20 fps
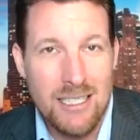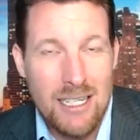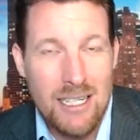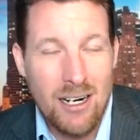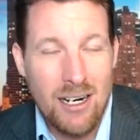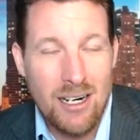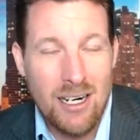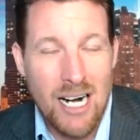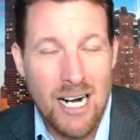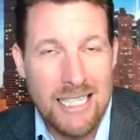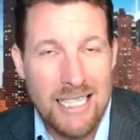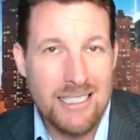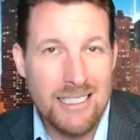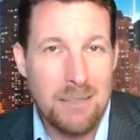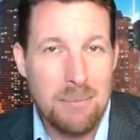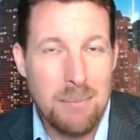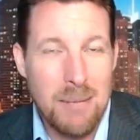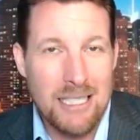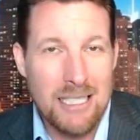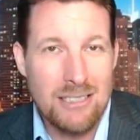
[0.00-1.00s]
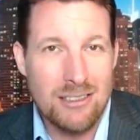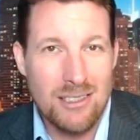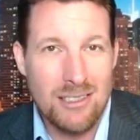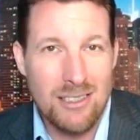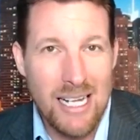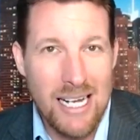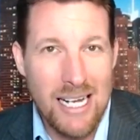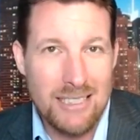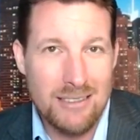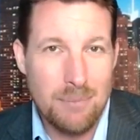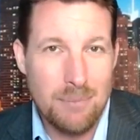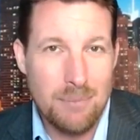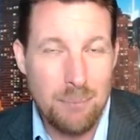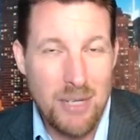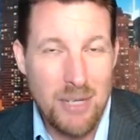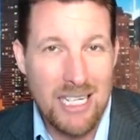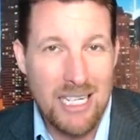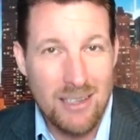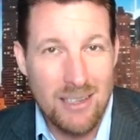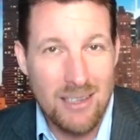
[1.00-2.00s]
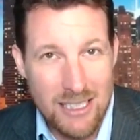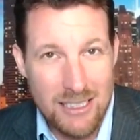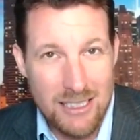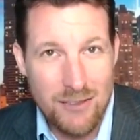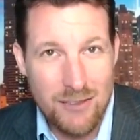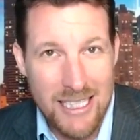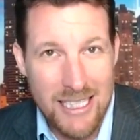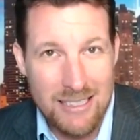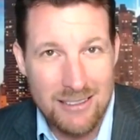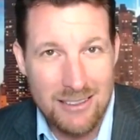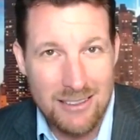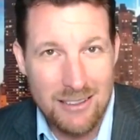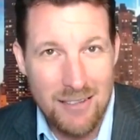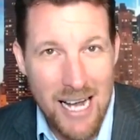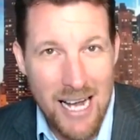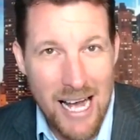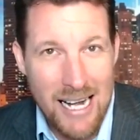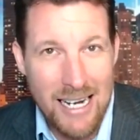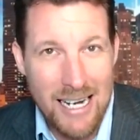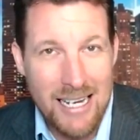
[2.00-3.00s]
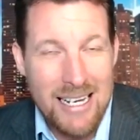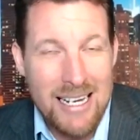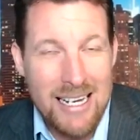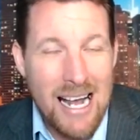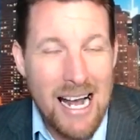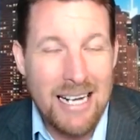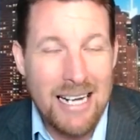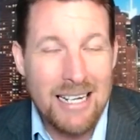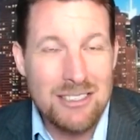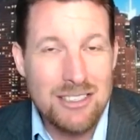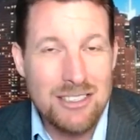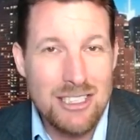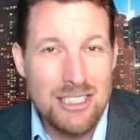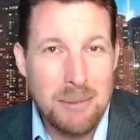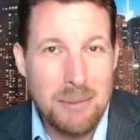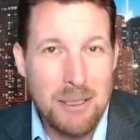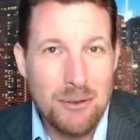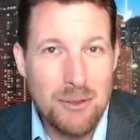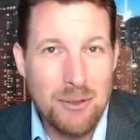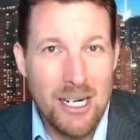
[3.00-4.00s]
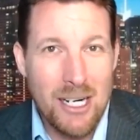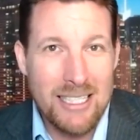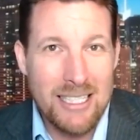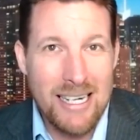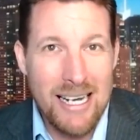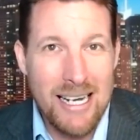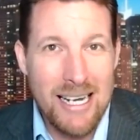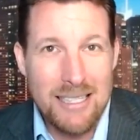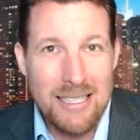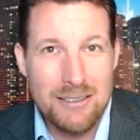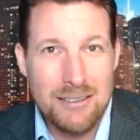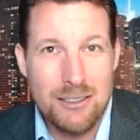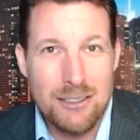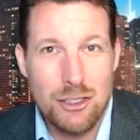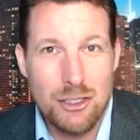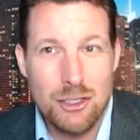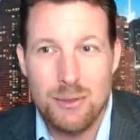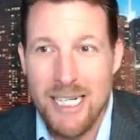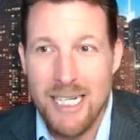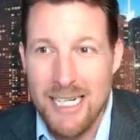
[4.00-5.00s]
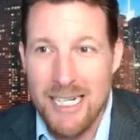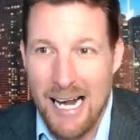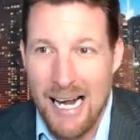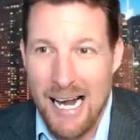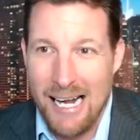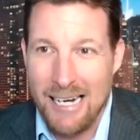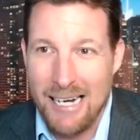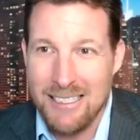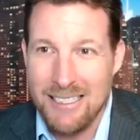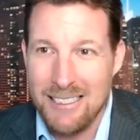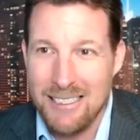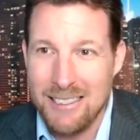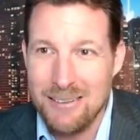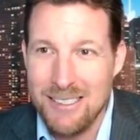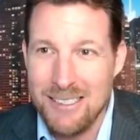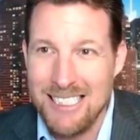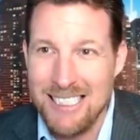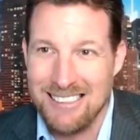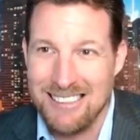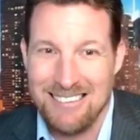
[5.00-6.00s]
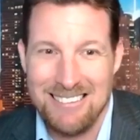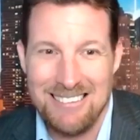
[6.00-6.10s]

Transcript: our high-ticket masterclass in Las Vegas, Nevada. I know she's been rocking it out. So, Sharita, how you doing?